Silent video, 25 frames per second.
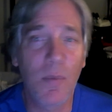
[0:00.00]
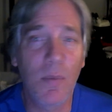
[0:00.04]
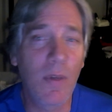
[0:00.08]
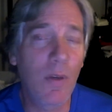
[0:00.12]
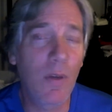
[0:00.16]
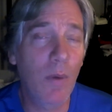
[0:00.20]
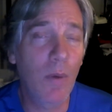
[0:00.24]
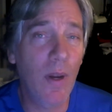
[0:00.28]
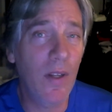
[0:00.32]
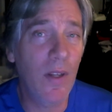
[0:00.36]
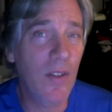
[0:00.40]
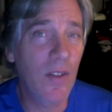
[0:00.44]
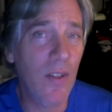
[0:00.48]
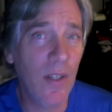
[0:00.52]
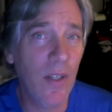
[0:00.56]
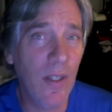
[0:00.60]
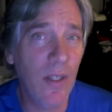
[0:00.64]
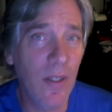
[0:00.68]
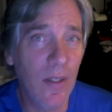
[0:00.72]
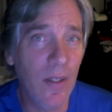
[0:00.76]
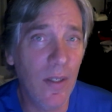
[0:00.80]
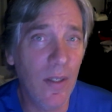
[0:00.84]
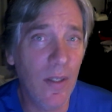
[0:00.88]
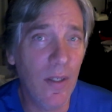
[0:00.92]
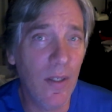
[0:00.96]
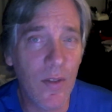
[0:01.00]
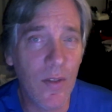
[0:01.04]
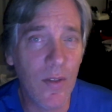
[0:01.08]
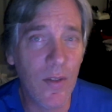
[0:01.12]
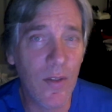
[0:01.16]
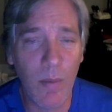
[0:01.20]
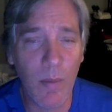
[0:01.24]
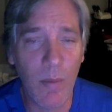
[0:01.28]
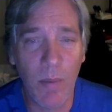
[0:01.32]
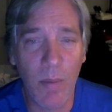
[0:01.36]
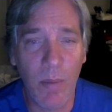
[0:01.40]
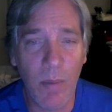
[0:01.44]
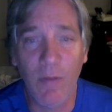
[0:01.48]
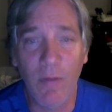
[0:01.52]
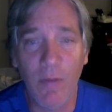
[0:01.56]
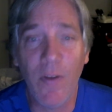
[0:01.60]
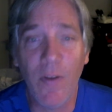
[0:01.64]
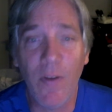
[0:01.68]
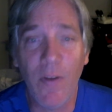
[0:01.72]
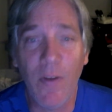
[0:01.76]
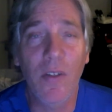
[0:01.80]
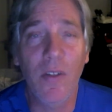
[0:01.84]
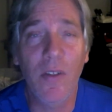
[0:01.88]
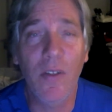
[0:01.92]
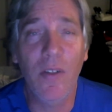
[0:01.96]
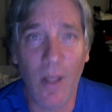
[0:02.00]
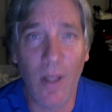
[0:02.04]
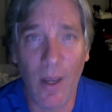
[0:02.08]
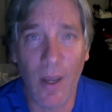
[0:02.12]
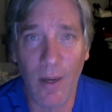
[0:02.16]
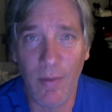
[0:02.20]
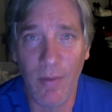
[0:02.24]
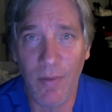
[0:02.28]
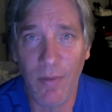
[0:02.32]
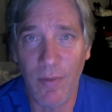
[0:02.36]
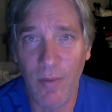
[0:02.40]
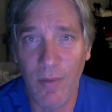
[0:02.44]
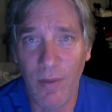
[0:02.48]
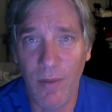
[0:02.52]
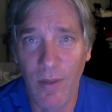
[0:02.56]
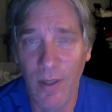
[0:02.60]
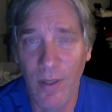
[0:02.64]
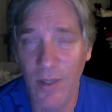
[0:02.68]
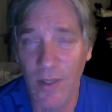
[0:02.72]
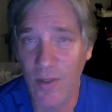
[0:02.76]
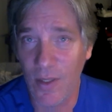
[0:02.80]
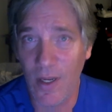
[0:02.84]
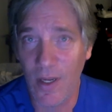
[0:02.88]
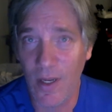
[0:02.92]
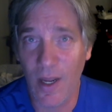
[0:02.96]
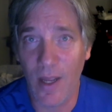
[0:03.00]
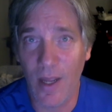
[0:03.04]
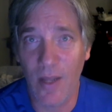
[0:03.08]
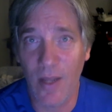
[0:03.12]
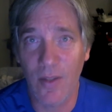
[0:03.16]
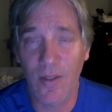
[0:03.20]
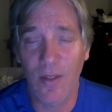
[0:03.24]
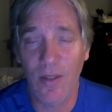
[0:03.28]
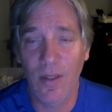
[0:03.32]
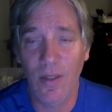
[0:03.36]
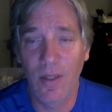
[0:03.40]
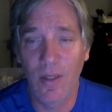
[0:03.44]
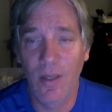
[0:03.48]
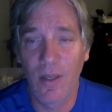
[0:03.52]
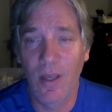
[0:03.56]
me great skills so that my professional life is enhanced.